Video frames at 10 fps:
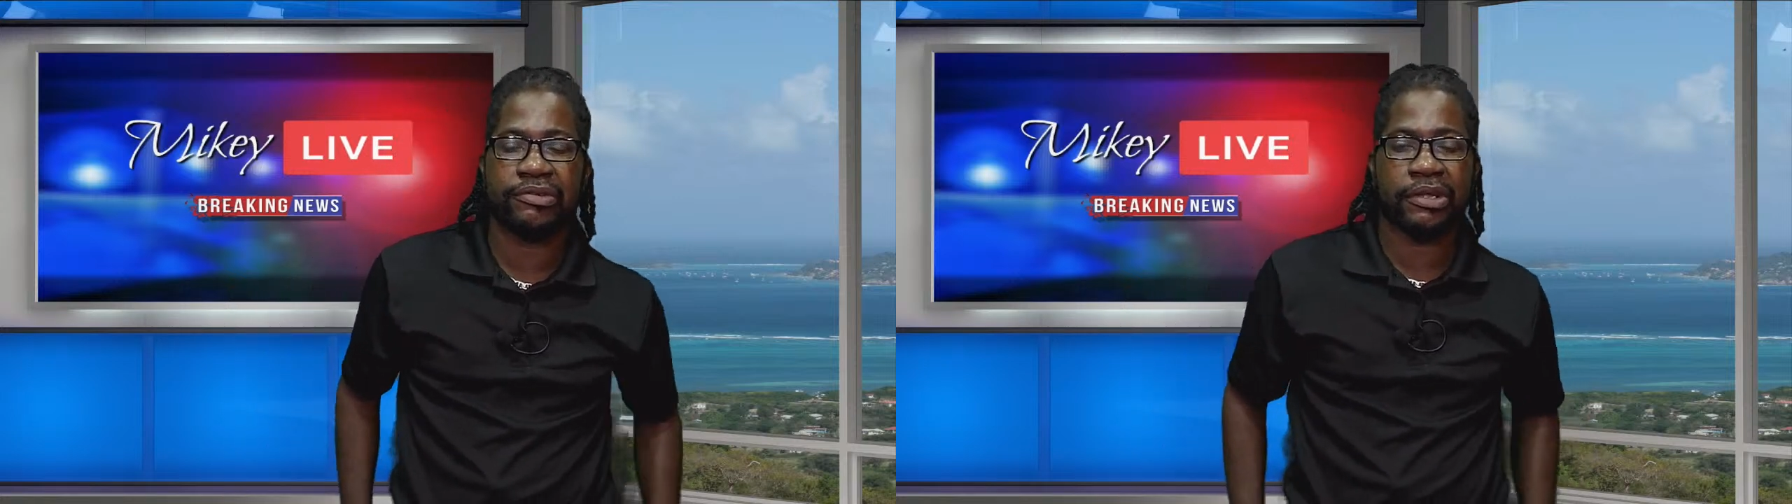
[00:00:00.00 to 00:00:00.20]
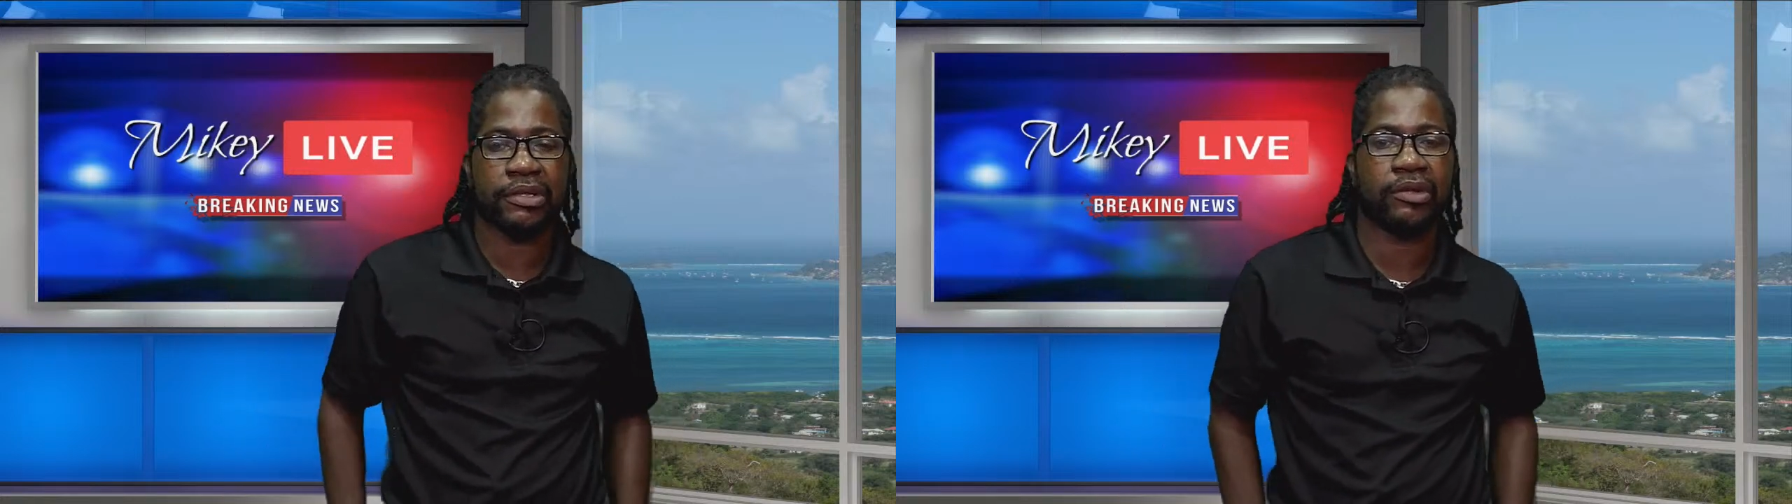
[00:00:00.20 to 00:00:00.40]

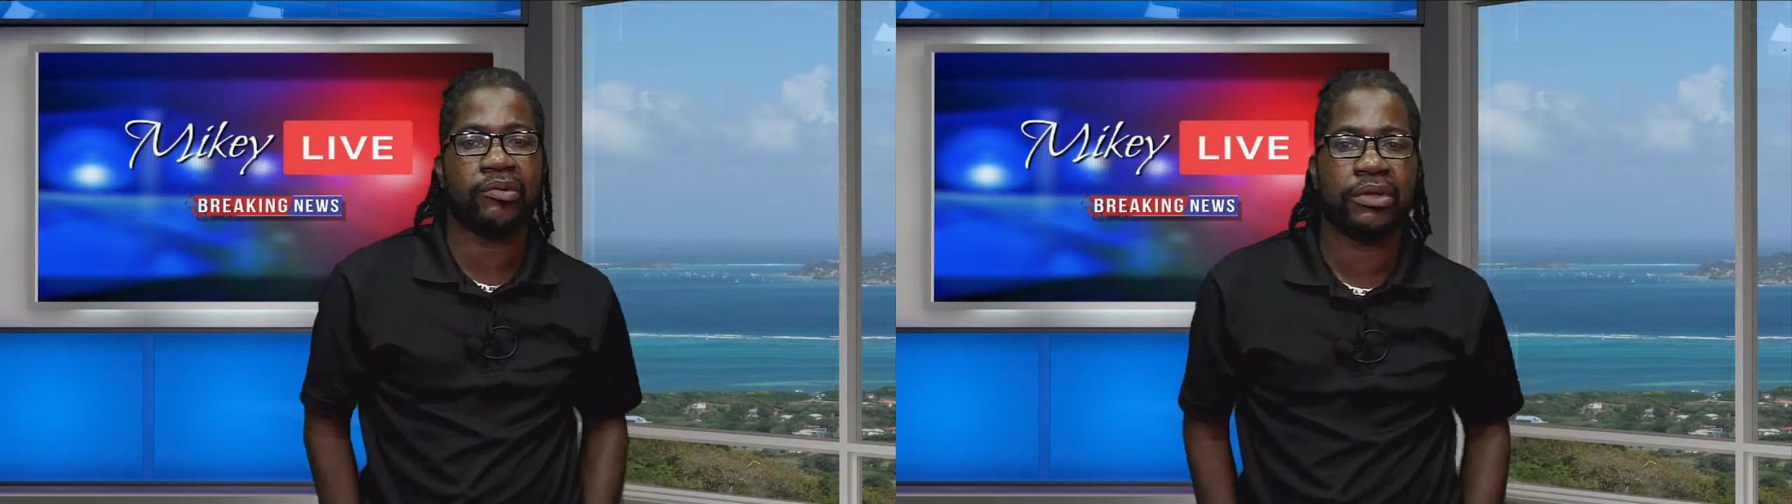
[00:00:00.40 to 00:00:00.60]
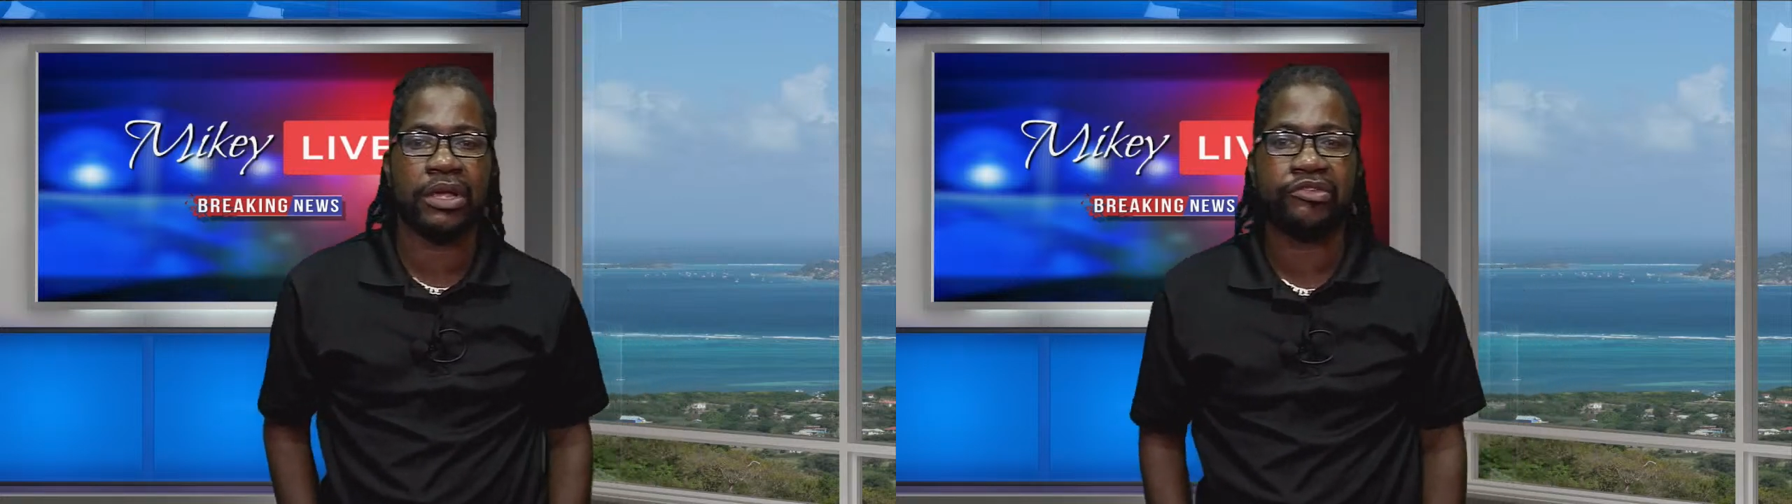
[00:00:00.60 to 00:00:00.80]
the
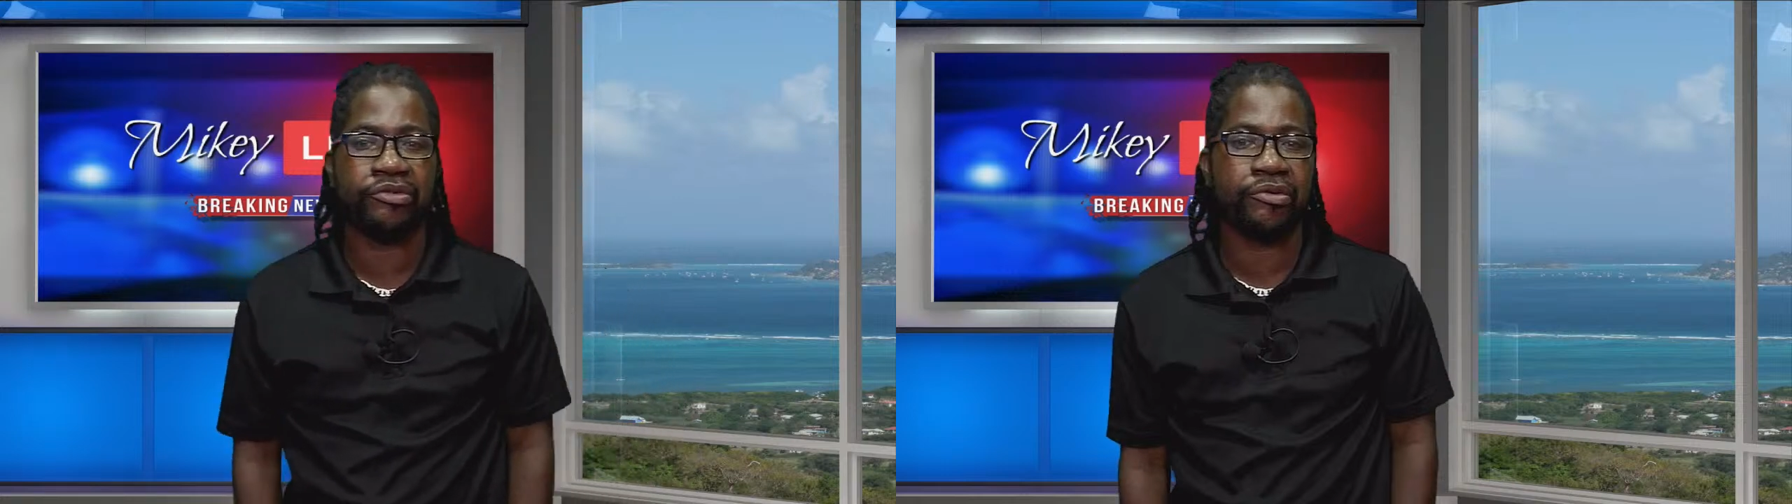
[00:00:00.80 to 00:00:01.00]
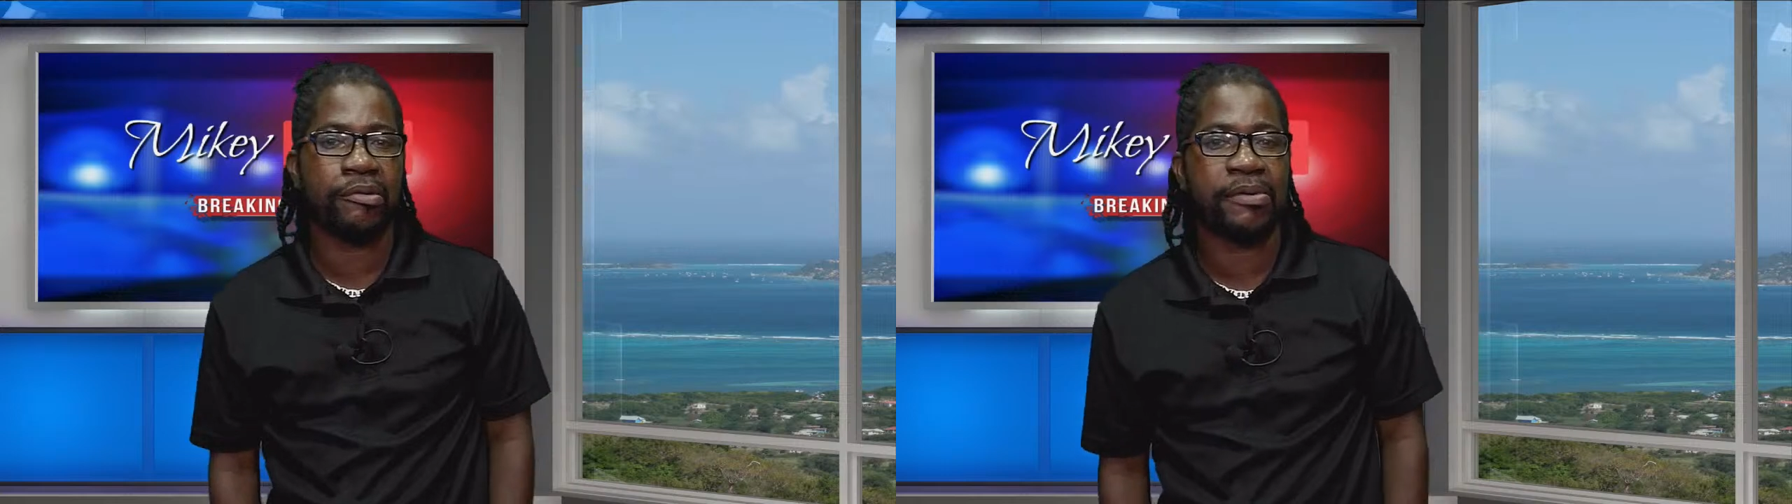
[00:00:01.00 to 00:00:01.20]
whole
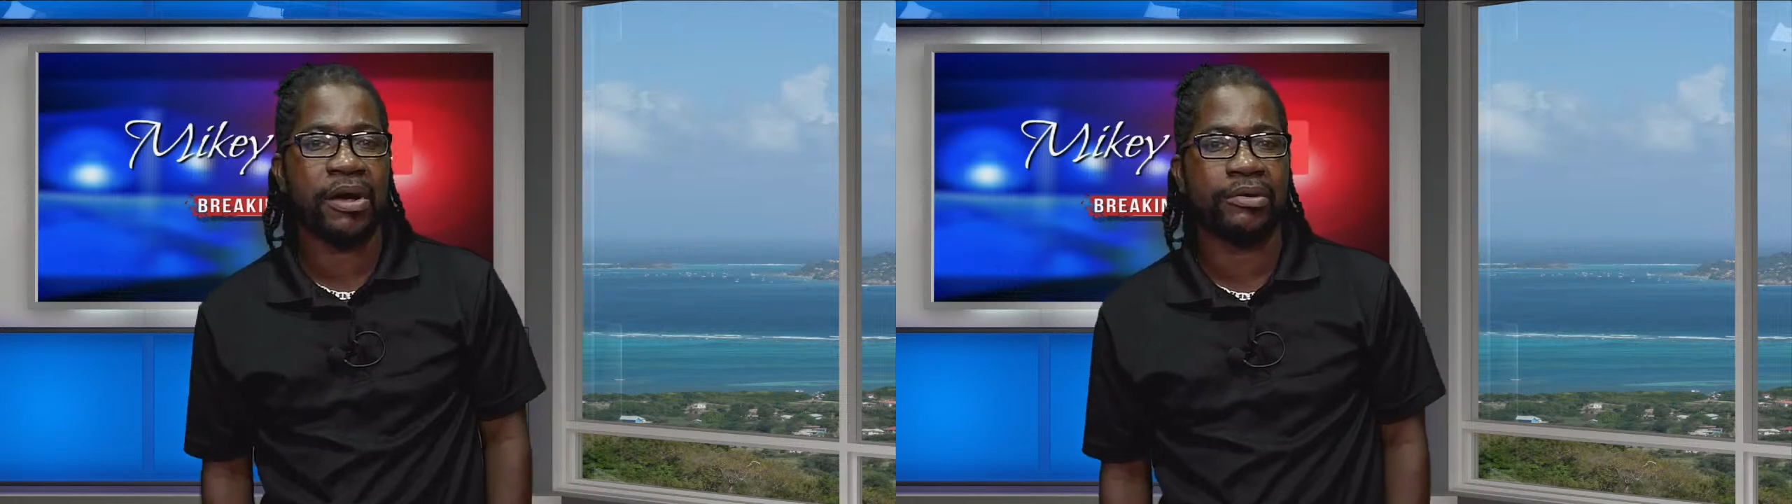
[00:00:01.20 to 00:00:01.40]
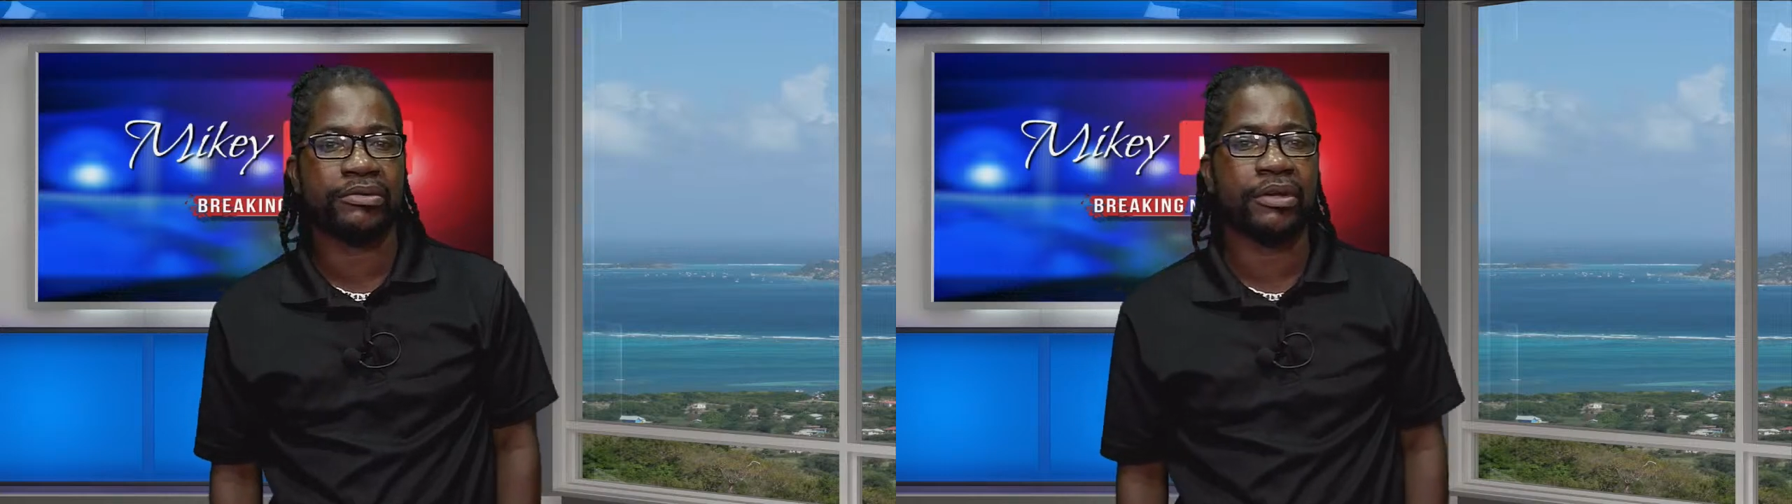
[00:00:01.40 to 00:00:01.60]
issue
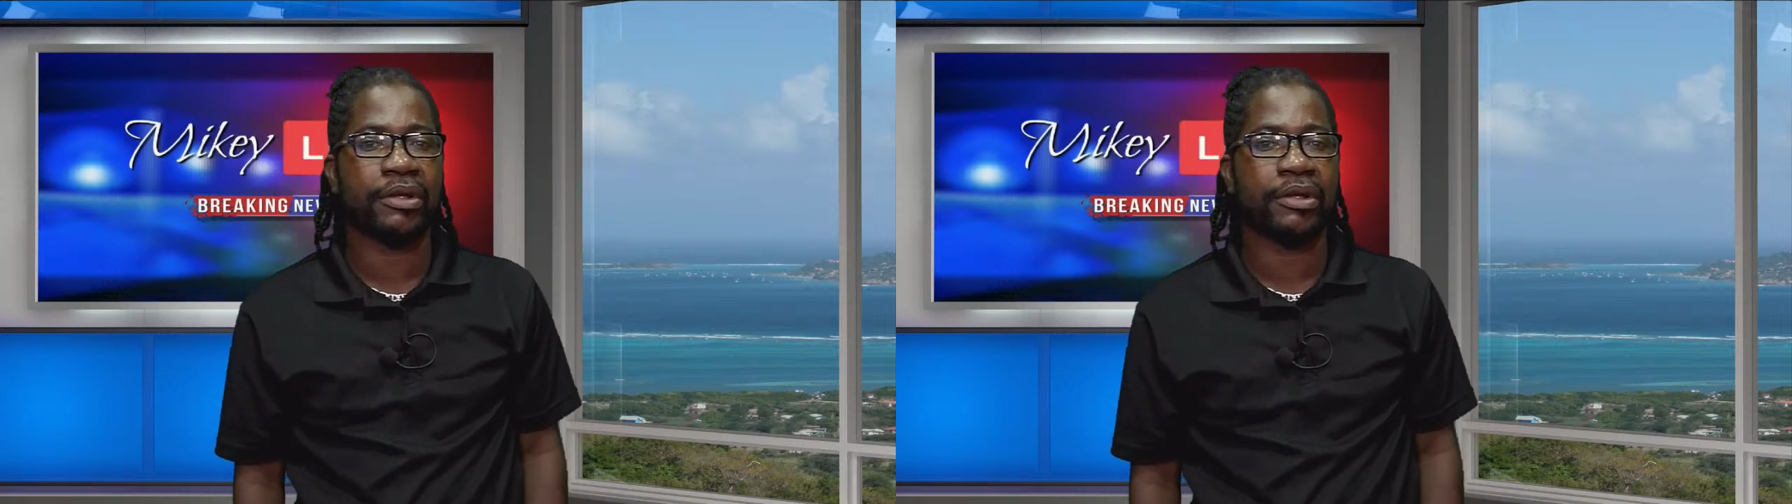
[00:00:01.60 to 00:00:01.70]
about